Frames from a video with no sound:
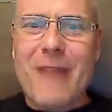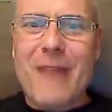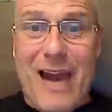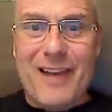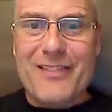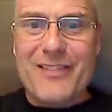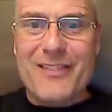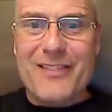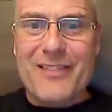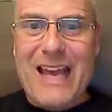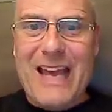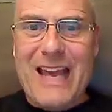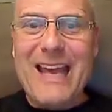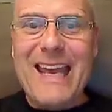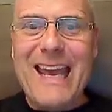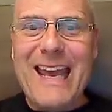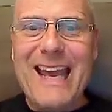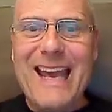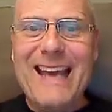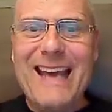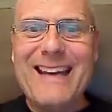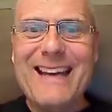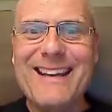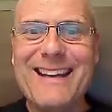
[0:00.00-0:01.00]
I say
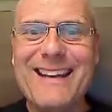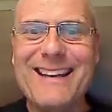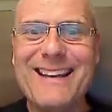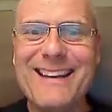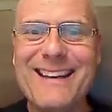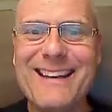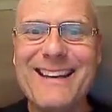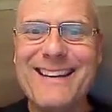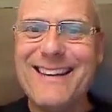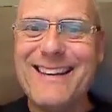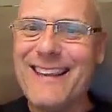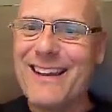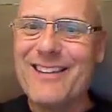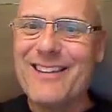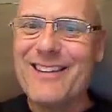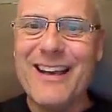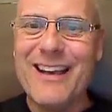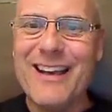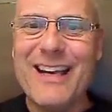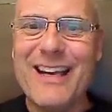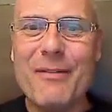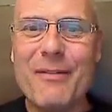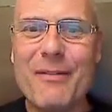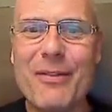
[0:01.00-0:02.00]
again, things
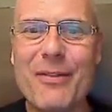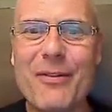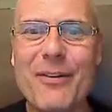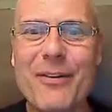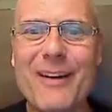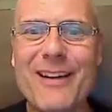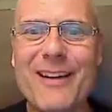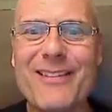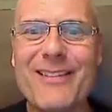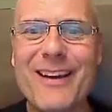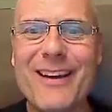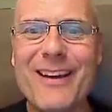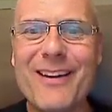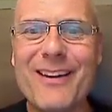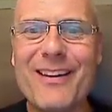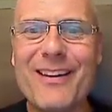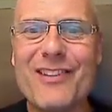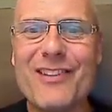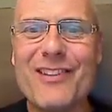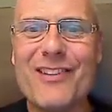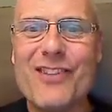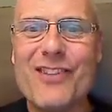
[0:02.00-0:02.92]
I never thought I'd say on this